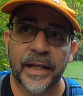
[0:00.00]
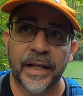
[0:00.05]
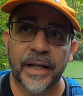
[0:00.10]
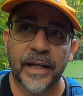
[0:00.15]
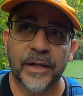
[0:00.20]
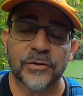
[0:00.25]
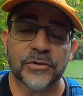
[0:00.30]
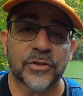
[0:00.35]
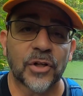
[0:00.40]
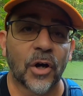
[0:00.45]

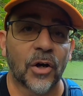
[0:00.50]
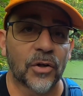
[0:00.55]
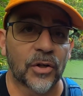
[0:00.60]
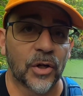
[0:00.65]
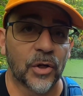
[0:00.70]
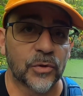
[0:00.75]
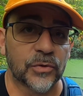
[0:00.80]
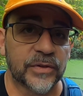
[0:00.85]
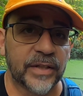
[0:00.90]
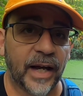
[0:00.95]
it was called a
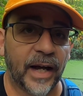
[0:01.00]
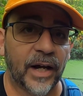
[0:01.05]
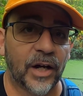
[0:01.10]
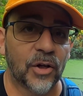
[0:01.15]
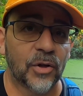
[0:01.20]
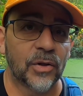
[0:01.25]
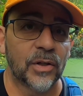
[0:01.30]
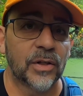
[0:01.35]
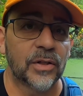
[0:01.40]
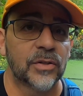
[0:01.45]

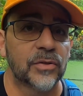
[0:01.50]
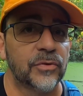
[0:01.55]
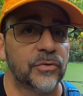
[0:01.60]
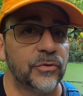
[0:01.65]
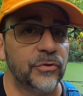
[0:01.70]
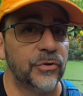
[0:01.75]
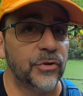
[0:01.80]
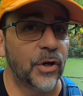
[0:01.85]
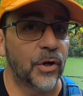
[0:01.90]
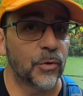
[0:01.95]
hotel,
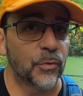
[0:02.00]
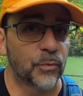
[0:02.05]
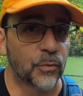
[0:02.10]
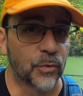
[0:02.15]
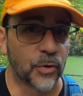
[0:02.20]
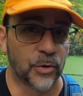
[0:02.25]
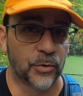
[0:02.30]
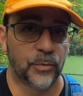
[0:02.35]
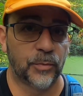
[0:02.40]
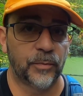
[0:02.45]
no
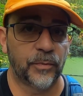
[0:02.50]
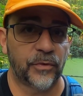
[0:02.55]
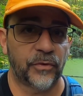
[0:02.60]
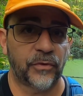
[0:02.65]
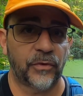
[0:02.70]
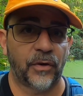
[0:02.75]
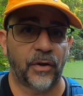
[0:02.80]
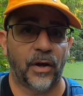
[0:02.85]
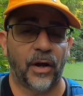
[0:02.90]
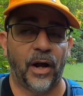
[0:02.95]

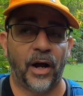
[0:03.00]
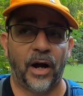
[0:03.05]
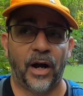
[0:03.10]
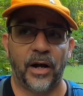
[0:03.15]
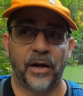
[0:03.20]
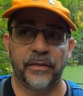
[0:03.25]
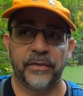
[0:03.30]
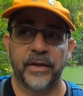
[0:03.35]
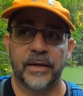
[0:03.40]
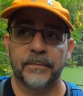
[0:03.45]
rooms.
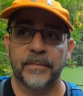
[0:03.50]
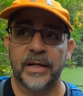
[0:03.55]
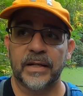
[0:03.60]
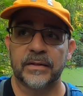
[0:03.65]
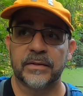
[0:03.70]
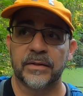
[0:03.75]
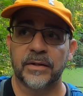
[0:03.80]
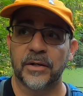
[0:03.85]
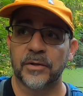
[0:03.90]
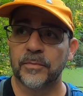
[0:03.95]
They
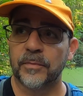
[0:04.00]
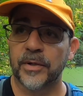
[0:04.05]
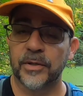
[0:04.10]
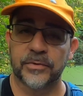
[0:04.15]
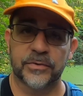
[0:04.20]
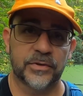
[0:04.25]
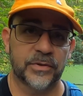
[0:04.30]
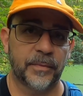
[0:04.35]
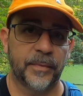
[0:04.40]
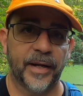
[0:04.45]
made no
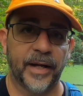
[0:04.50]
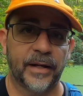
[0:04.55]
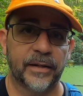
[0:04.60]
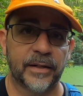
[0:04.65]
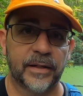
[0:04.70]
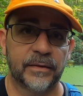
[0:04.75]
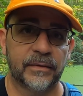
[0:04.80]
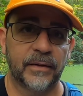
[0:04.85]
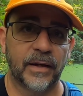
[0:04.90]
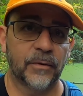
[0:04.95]
bones about
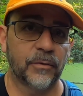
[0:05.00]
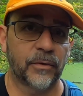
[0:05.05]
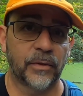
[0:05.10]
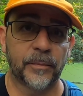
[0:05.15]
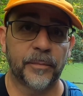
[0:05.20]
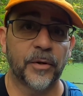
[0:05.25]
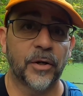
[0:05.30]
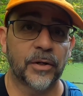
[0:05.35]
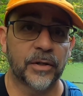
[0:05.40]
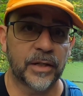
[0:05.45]
it. They were
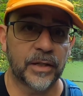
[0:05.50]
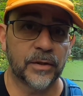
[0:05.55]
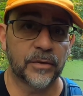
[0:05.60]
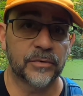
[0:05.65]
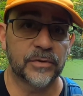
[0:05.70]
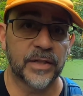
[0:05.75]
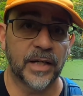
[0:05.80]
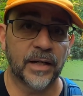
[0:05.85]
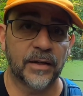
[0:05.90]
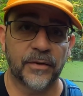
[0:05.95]
the party
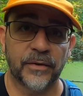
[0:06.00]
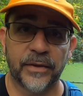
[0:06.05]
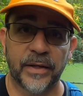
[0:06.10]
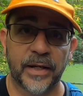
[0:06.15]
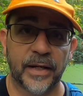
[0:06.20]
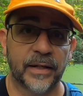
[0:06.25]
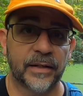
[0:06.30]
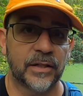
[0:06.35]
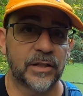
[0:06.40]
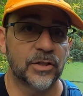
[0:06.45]
hotel. They
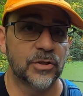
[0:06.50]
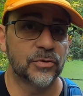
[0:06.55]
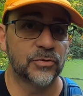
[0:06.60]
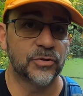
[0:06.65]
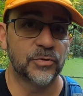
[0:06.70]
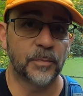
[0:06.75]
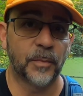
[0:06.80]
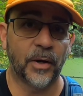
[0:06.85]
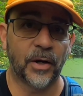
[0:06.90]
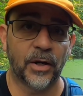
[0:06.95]
had a
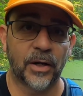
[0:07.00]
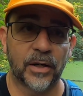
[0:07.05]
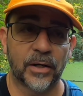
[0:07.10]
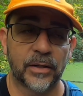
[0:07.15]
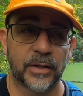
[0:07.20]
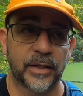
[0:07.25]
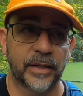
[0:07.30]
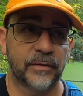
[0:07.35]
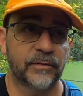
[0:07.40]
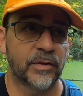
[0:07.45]
huge
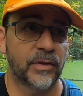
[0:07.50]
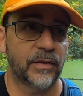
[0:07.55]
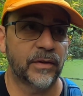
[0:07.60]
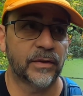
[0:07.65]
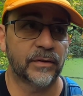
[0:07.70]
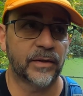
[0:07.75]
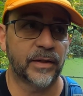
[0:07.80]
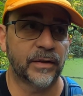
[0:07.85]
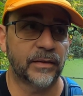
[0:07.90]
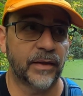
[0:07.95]
bar and
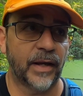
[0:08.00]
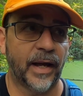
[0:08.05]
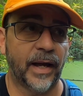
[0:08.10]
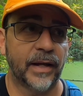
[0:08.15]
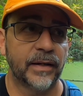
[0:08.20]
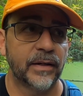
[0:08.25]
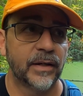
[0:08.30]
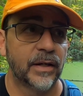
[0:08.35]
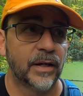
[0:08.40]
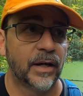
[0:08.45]
everything like that.